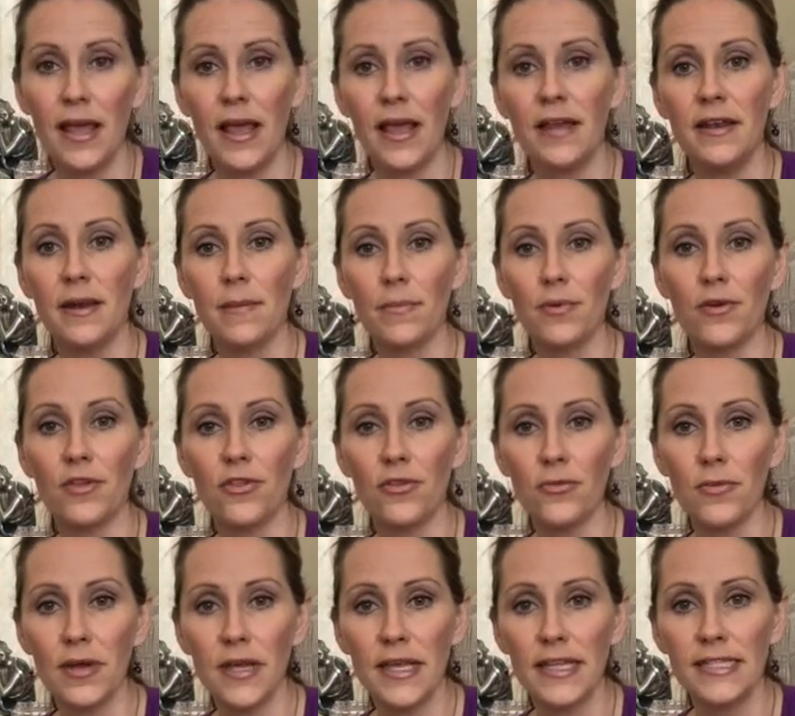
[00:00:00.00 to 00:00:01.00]
And number
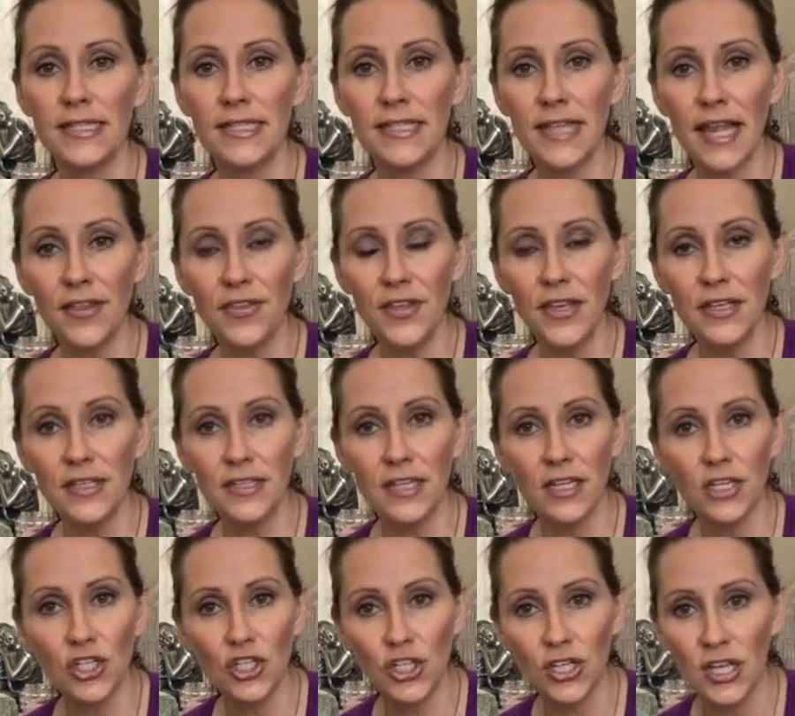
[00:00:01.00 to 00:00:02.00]
3, set the
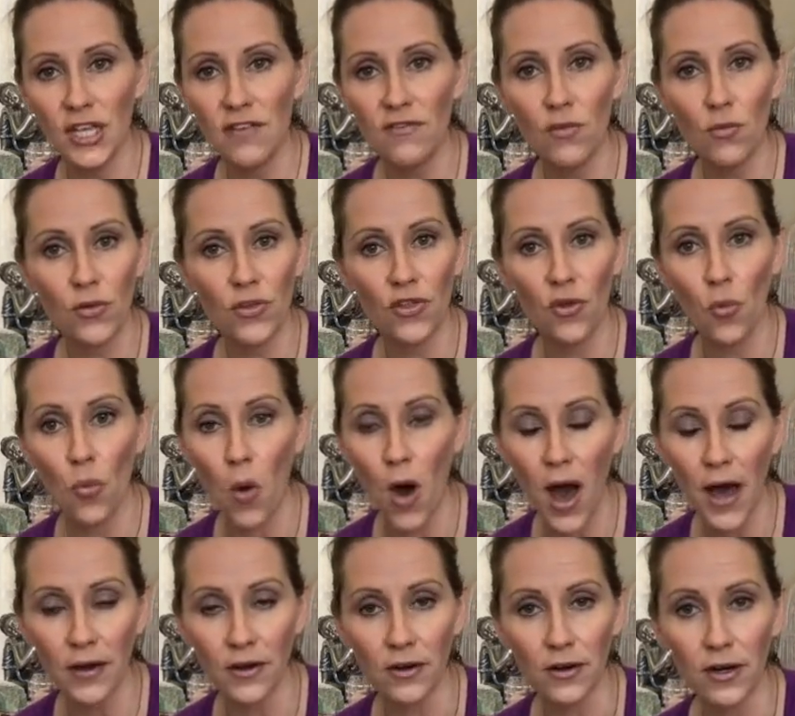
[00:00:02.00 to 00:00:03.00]
intention even with the
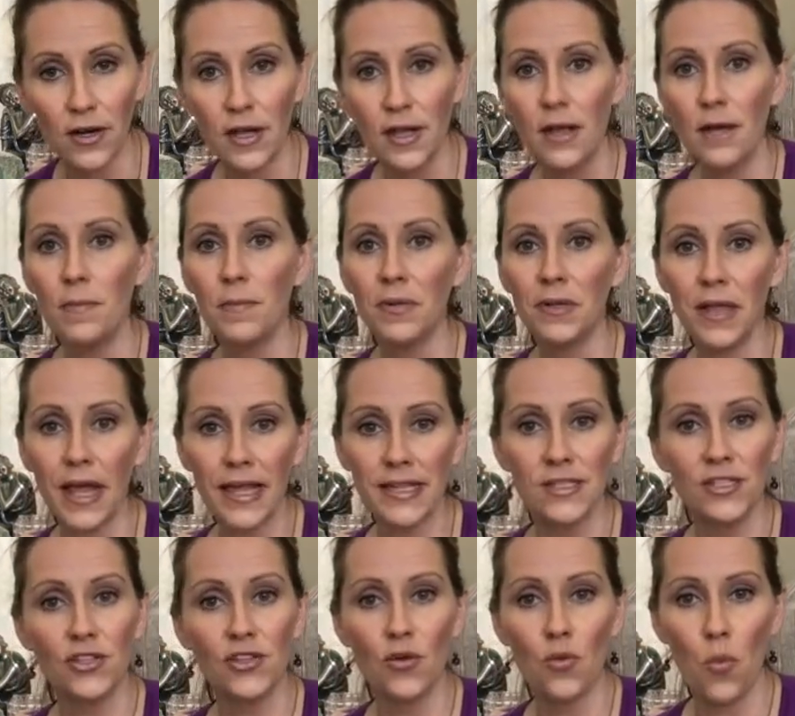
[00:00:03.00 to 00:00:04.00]
water.
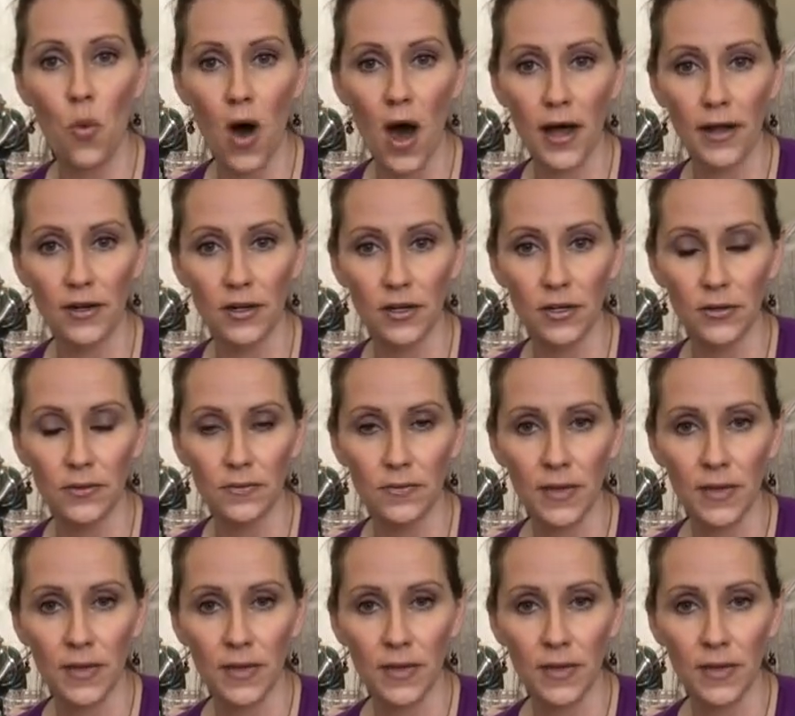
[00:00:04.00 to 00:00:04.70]
Bless the water.